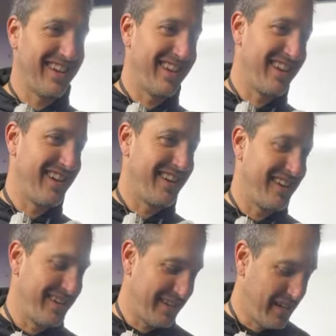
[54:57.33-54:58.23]

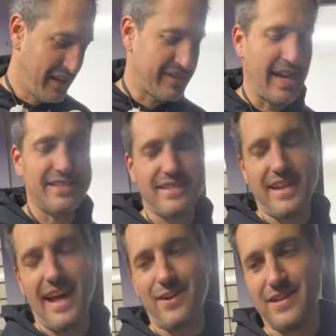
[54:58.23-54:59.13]
uh, test
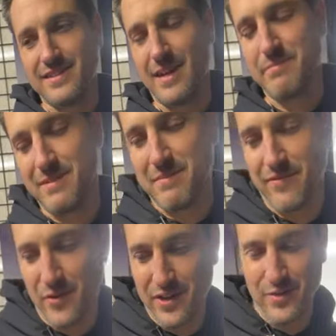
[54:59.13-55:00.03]
it out on something
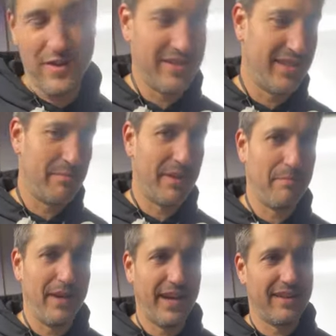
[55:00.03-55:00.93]
before you do it on something
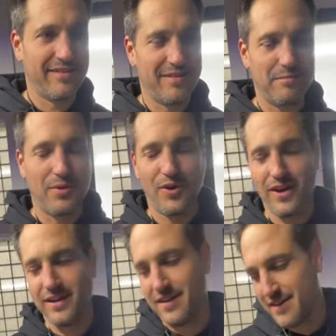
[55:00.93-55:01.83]
big that's
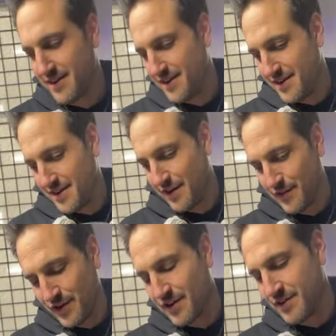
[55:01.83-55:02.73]
important if
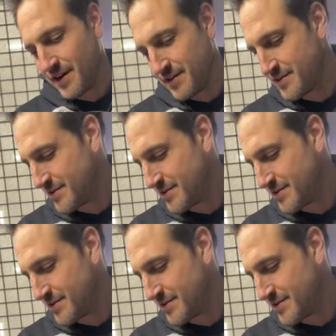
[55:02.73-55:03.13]
you don't know.